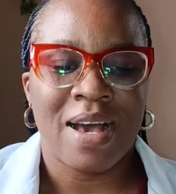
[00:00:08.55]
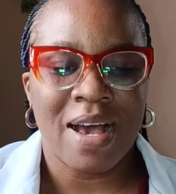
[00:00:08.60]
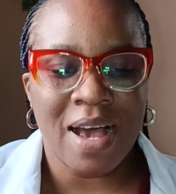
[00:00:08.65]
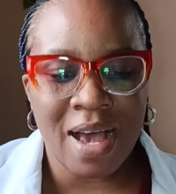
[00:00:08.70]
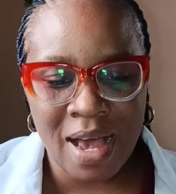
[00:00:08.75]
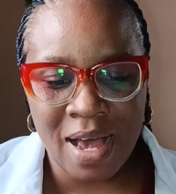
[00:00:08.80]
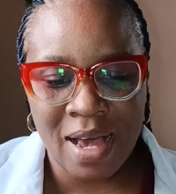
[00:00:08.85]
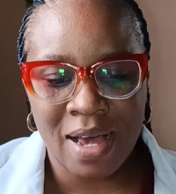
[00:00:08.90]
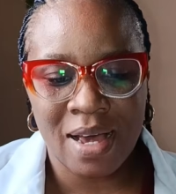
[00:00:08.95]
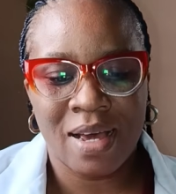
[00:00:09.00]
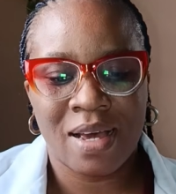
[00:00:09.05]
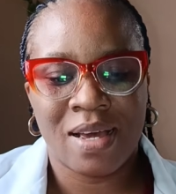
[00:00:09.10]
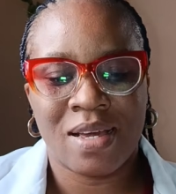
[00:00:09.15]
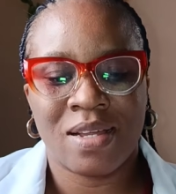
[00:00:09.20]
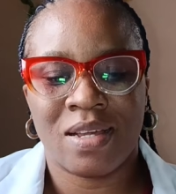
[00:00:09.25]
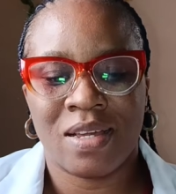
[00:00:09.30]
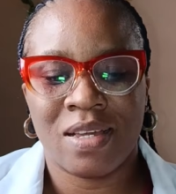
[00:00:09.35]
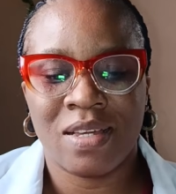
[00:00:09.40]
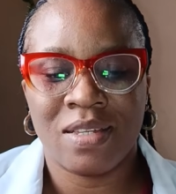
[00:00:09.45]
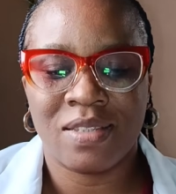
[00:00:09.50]

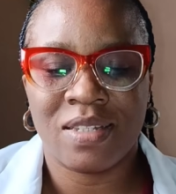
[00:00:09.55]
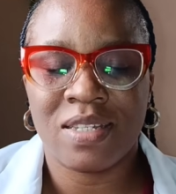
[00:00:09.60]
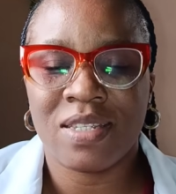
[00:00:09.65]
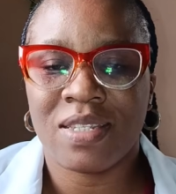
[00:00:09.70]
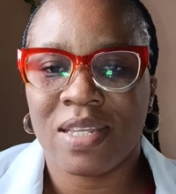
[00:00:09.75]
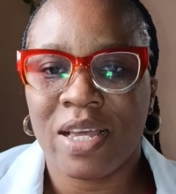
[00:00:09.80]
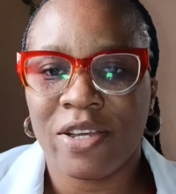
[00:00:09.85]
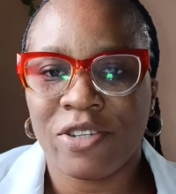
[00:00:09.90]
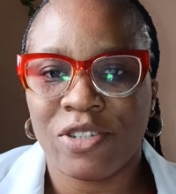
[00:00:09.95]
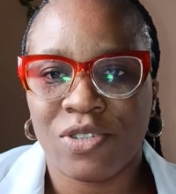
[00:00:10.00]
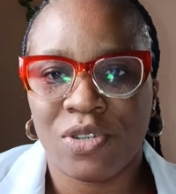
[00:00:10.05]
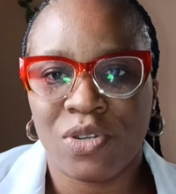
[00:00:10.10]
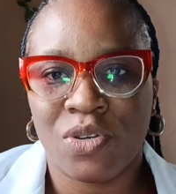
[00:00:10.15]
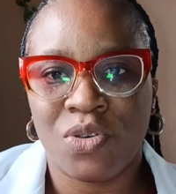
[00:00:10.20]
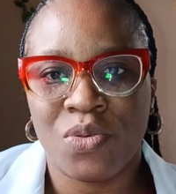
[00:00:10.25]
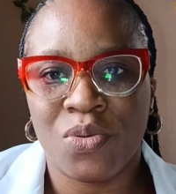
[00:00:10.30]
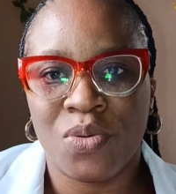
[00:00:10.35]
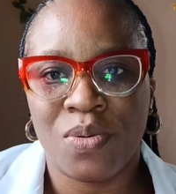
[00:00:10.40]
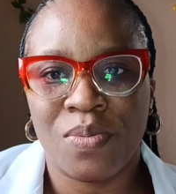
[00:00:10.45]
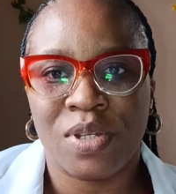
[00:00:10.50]
And in this
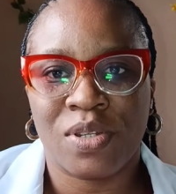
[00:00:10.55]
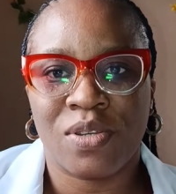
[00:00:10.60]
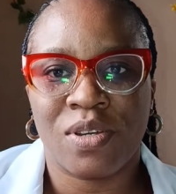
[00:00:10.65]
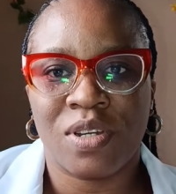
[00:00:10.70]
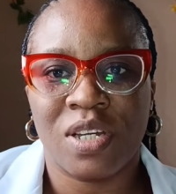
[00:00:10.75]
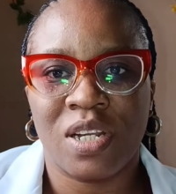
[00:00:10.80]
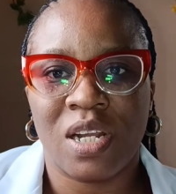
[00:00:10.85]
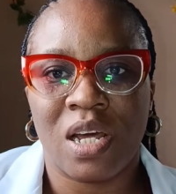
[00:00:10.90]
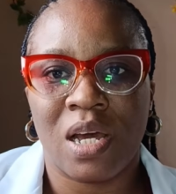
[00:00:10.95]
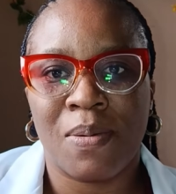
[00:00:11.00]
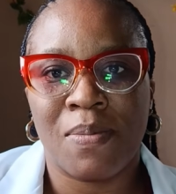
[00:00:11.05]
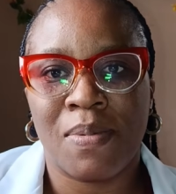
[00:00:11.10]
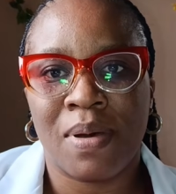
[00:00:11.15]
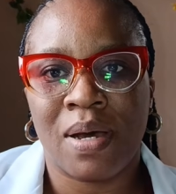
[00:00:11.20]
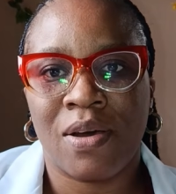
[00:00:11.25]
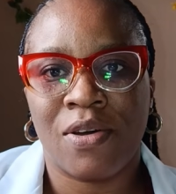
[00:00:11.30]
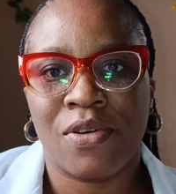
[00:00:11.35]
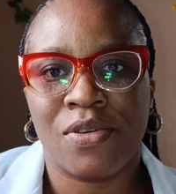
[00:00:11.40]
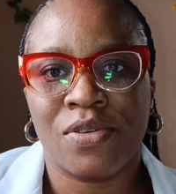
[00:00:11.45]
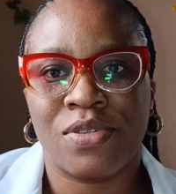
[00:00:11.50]
section, we will be talking
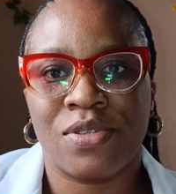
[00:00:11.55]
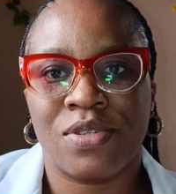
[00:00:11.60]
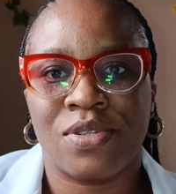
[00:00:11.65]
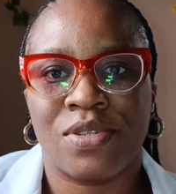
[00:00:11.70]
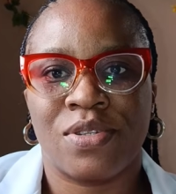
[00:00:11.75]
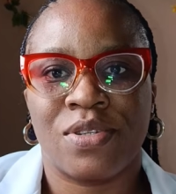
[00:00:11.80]
about,